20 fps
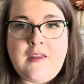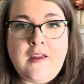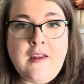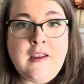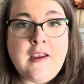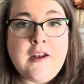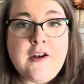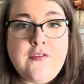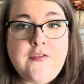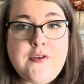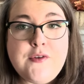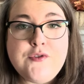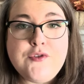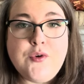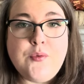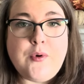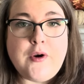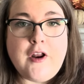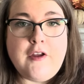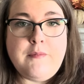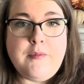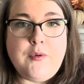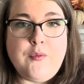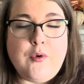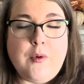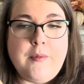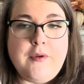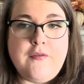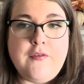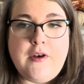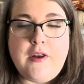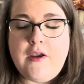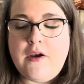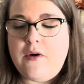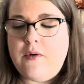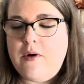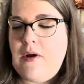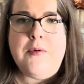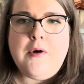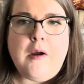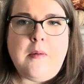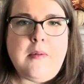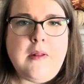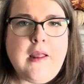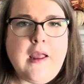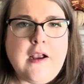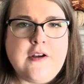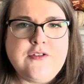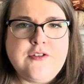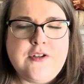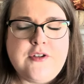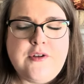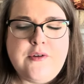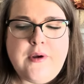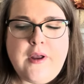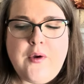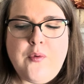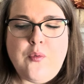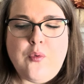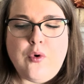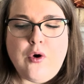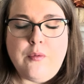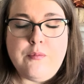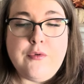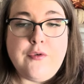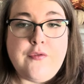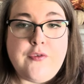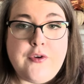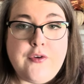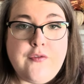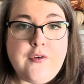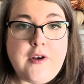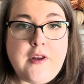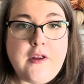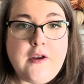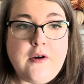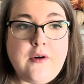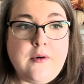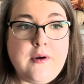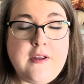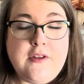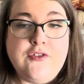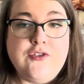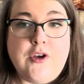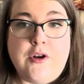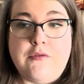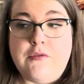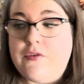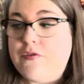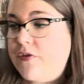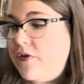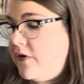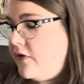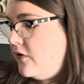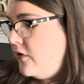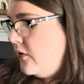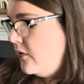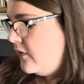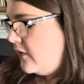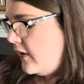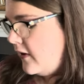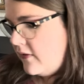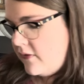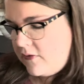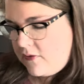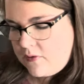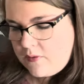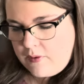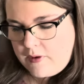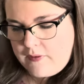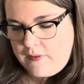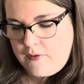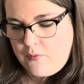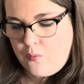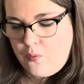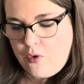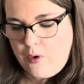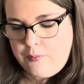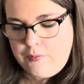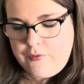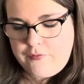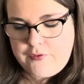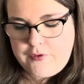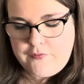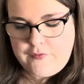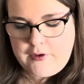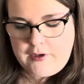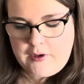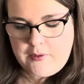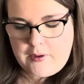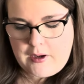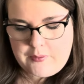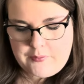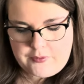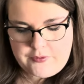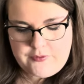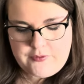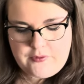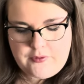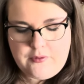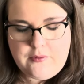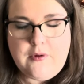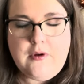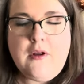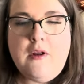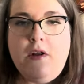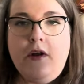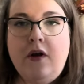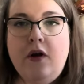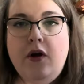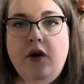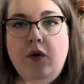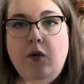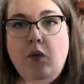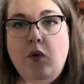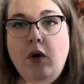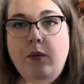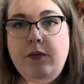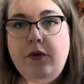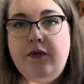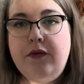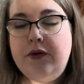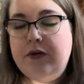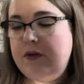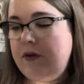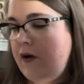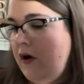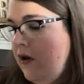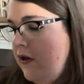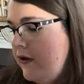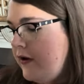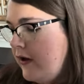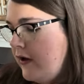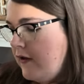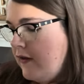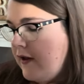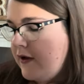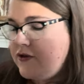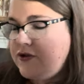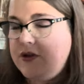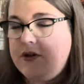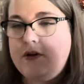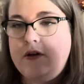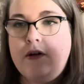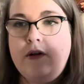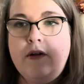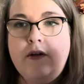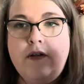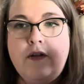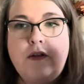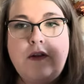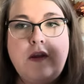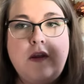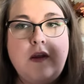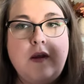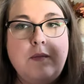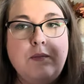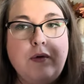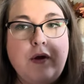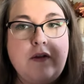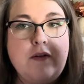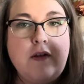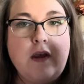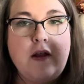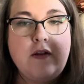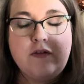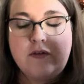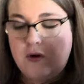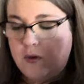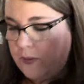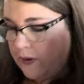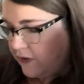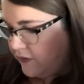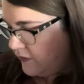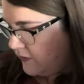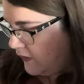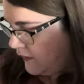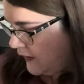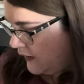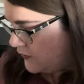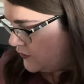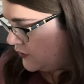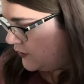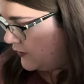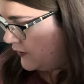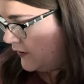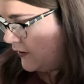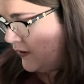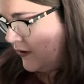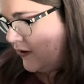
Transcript: in a future what I've been warming video. I'll probably actually do a warm review video in general for these new scents. So in the warm review video, I will do warm reviews of the holiday collection, the breast cancer awareness collection,